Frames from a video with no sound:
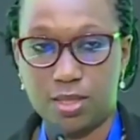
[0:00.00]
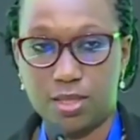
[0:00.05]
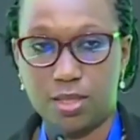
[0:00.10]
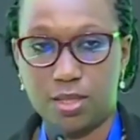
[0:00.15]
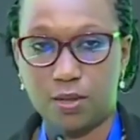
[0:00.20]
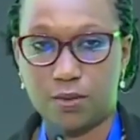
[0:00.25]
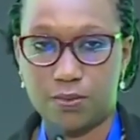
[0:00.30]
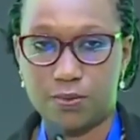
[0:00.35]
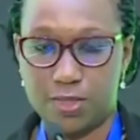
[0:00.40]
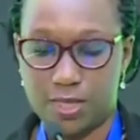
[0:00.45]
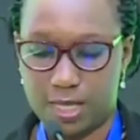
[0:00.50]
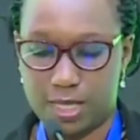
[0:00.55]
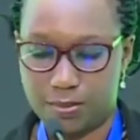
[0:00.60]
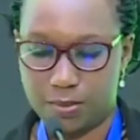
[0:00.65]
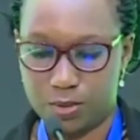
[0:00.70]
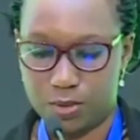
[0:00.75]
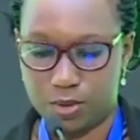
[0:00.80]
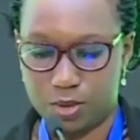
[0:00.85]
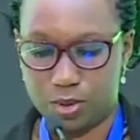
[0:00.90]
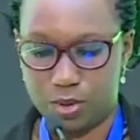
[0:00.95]
of some
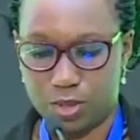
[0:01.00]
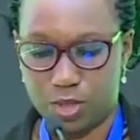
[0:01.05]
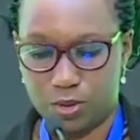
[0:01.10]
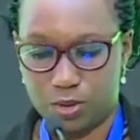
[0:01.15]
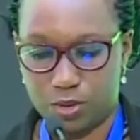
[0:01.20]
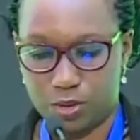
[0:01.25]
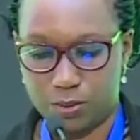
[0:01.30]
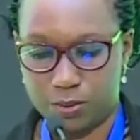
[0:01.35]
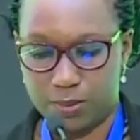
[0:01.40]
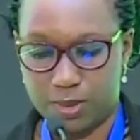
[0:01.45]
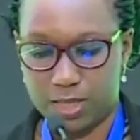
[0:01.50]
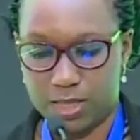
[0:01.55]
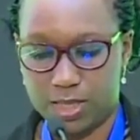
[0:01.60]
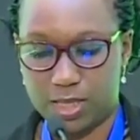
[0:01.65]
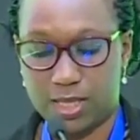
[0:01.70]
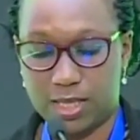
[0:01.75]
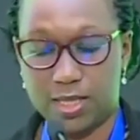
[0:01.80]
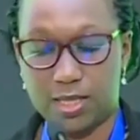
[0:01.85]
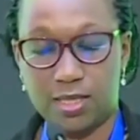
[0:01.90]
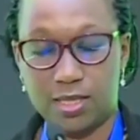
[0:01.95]
socio-economic
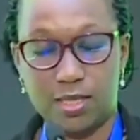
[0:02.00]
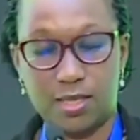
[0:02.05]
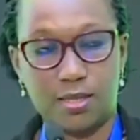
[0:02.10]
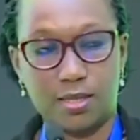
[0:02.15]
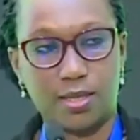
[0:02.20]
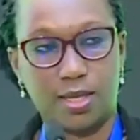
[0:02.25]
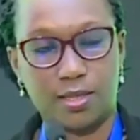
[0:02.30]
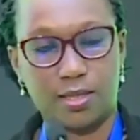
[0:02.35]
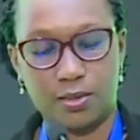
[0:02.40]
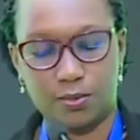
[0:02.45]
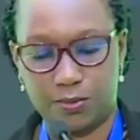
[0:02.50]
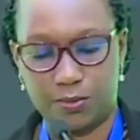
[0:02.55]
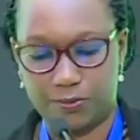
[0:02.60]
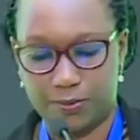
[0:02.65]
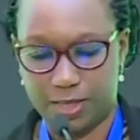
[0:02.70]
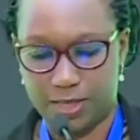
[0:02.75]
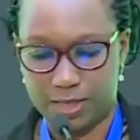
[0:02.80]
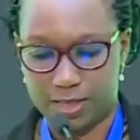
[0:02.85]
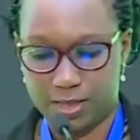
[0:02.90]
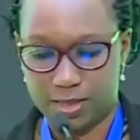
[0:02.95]
challenges that we
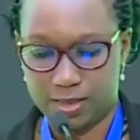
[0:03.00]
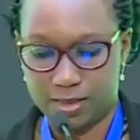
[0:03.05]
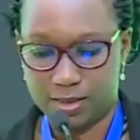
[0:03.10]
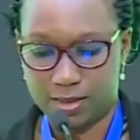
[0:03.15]
faced.